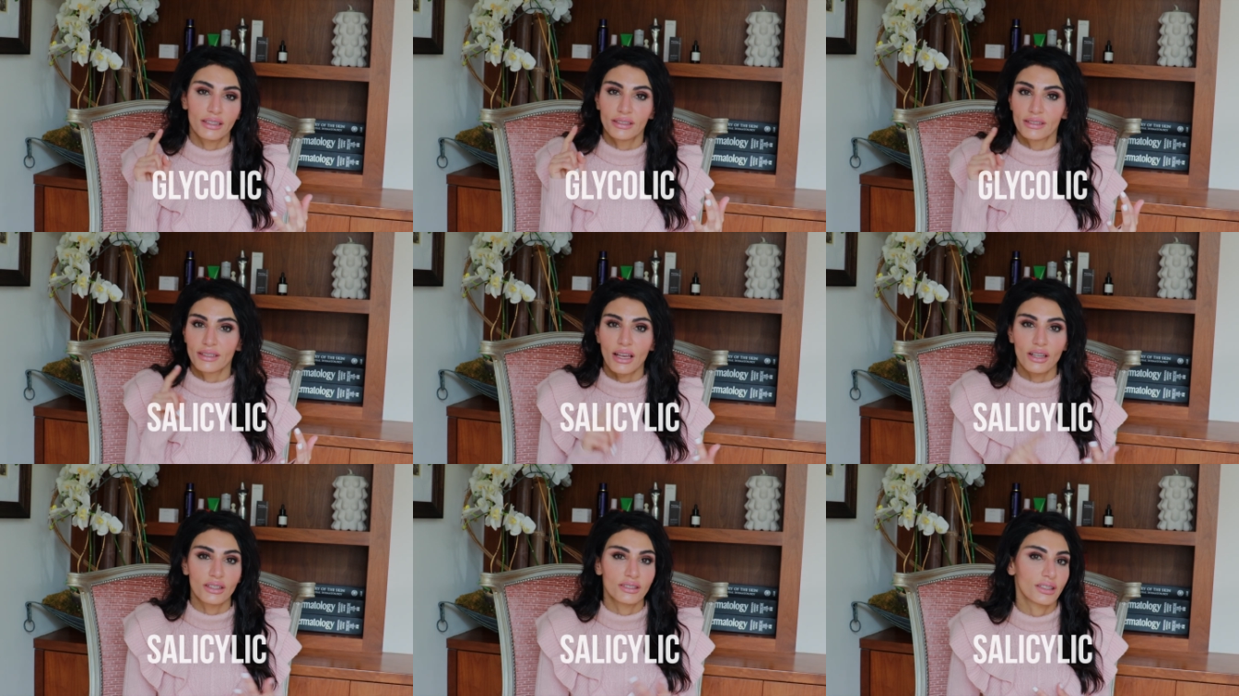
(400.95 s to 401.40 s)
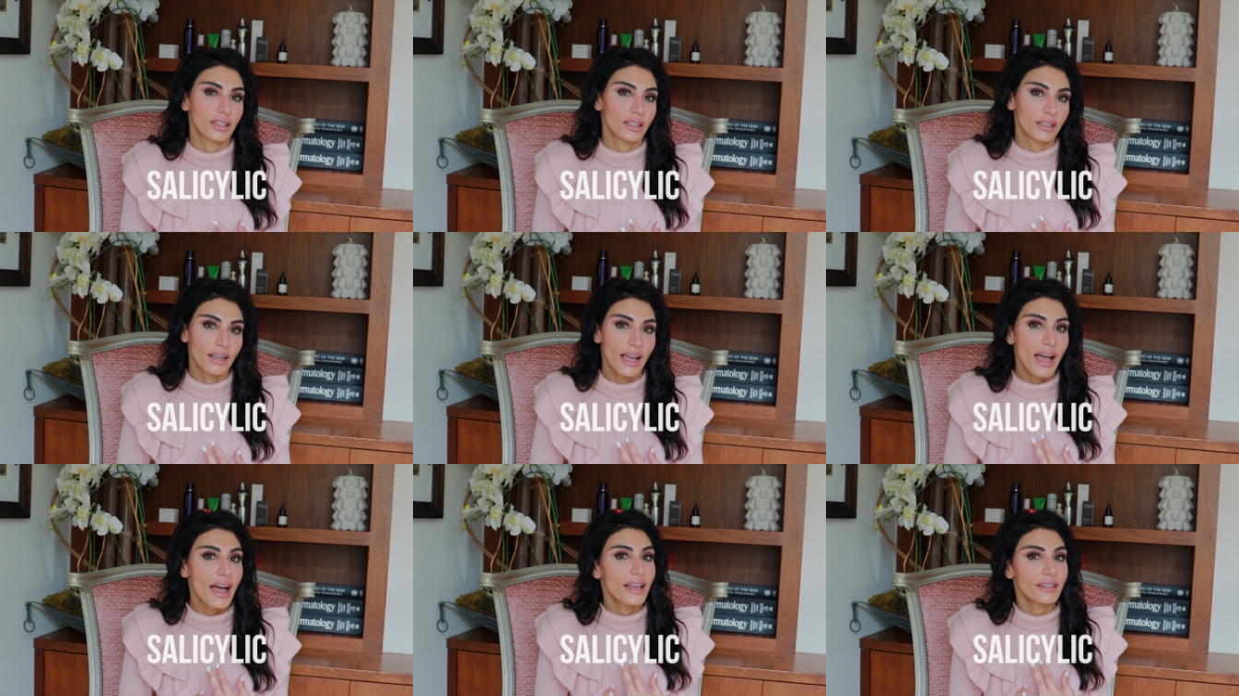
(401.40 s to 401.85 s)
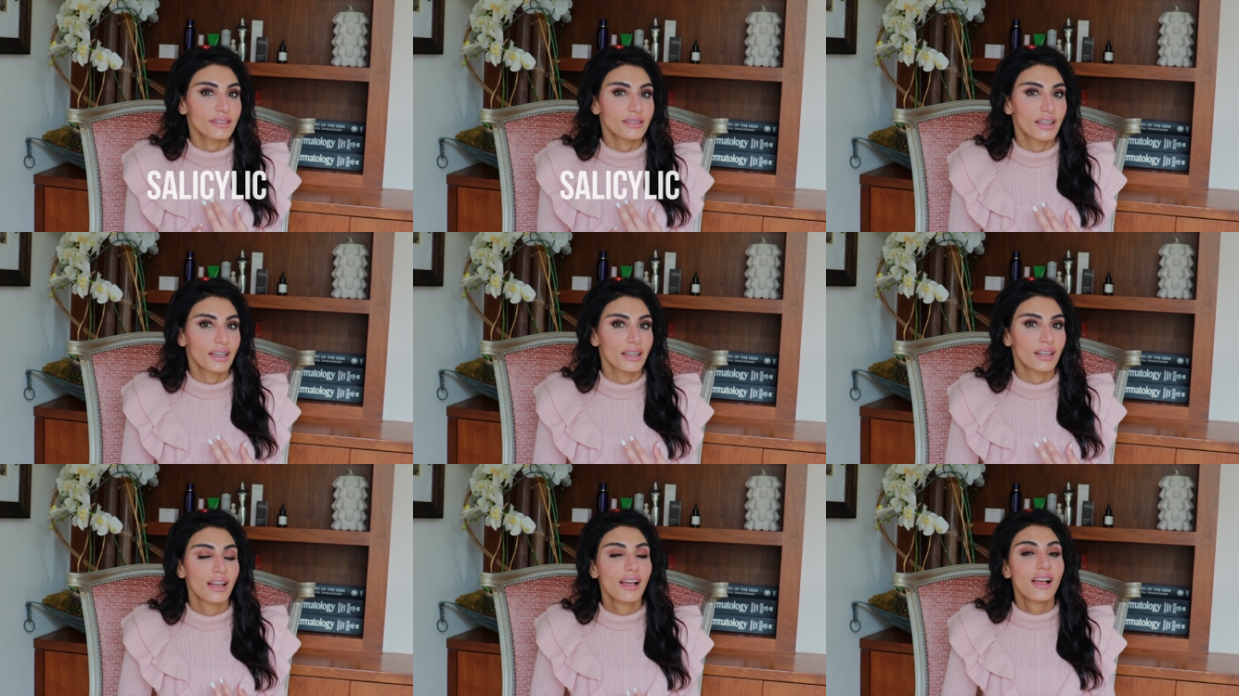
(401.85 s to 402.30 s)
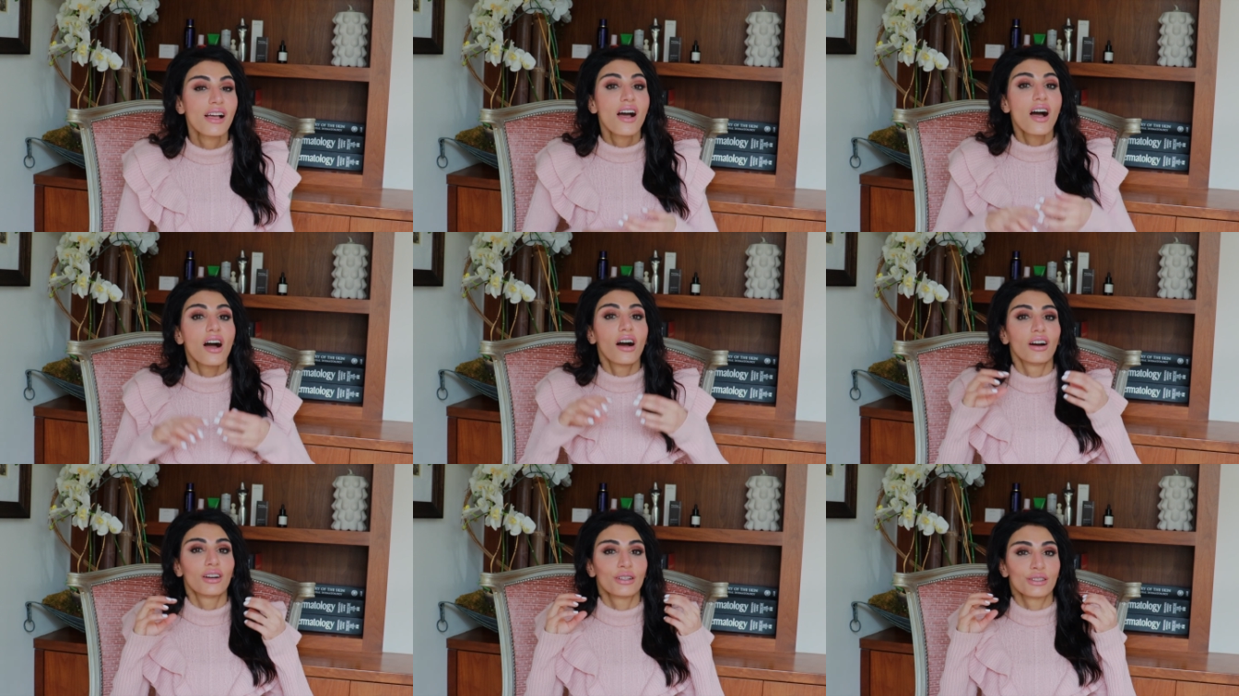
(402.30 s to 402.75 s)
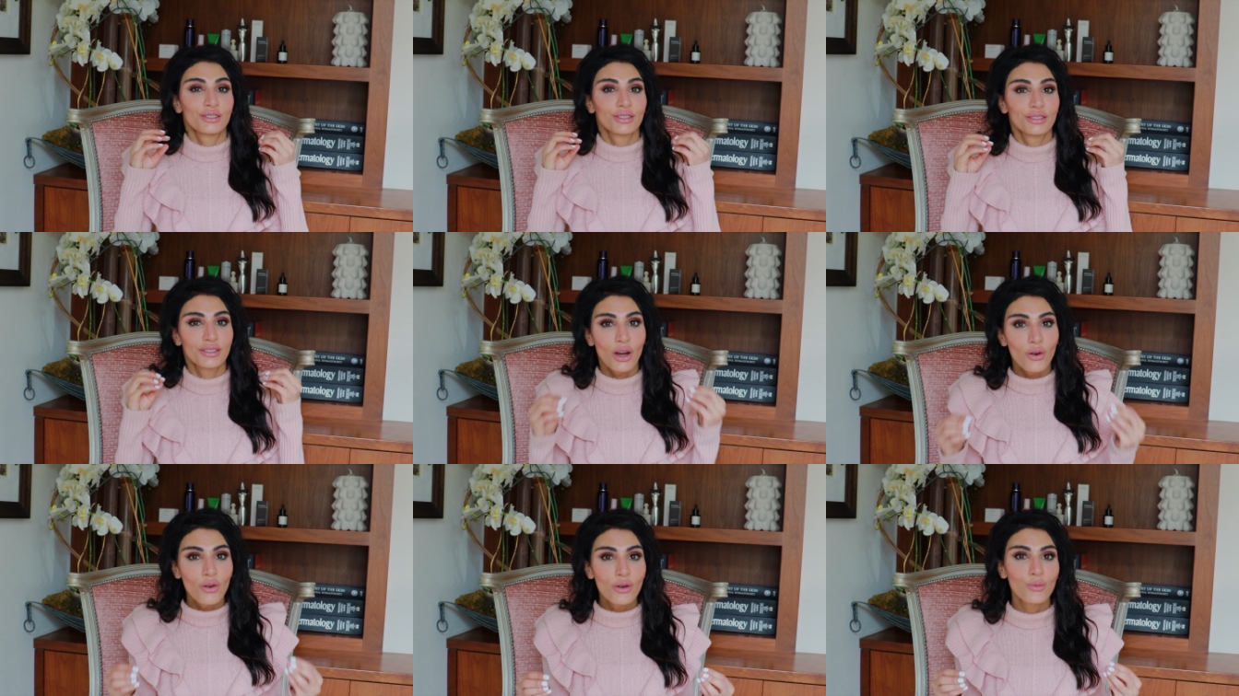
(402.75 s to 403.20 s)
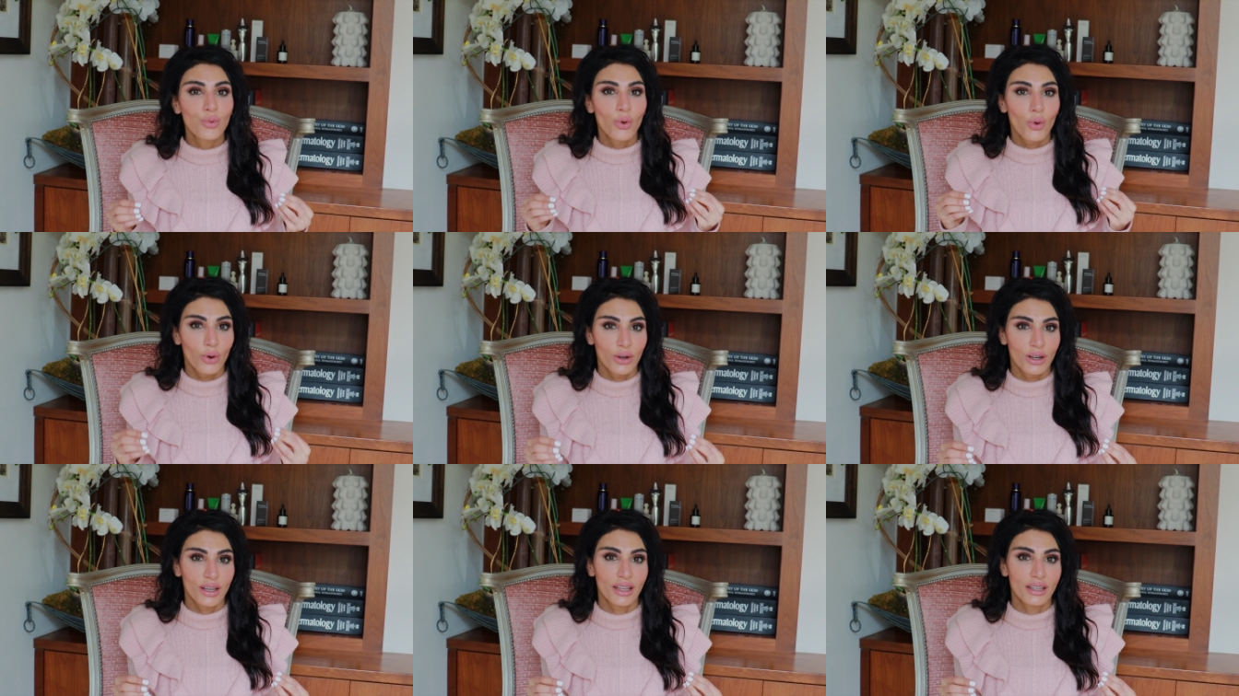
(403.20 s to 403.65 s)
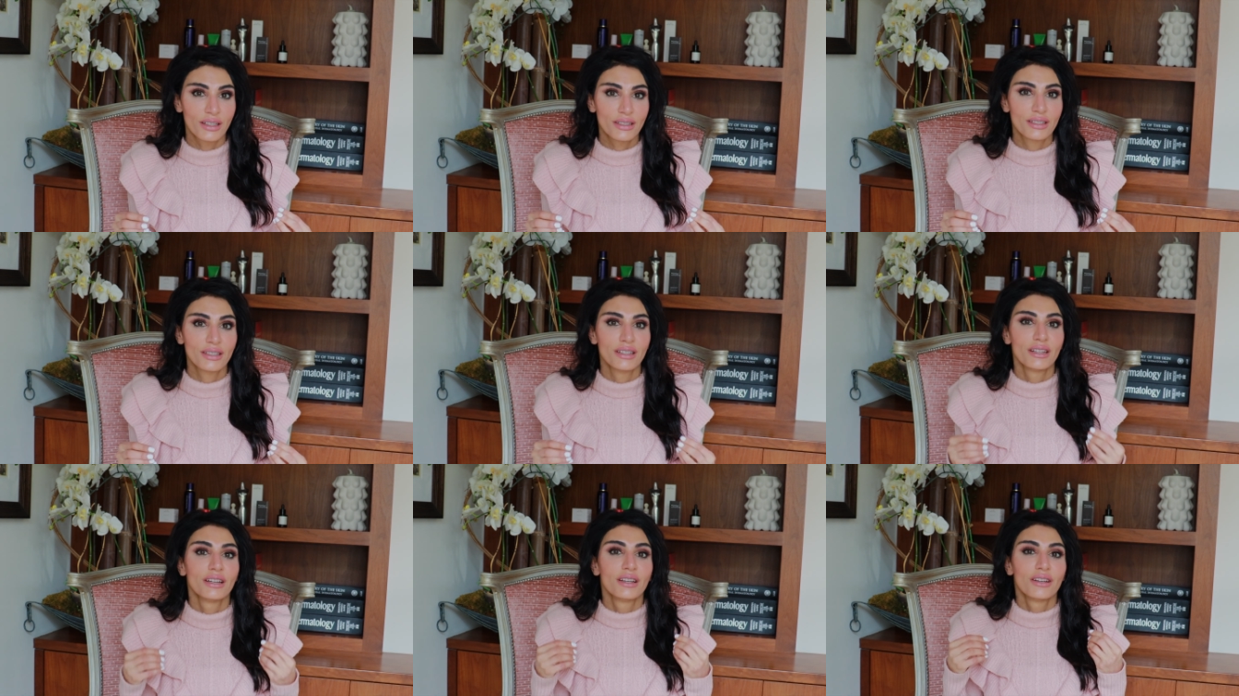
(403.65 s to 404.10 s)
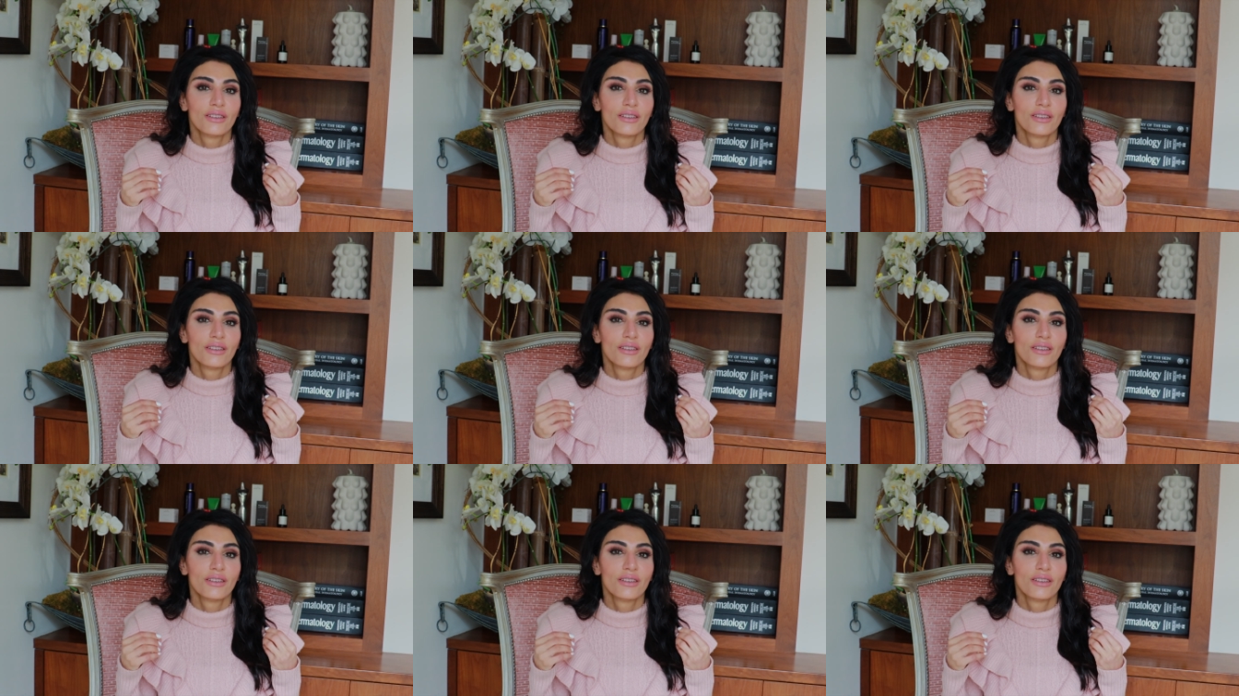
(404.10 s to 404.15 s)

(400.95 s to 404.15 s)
and salicylic acid are so important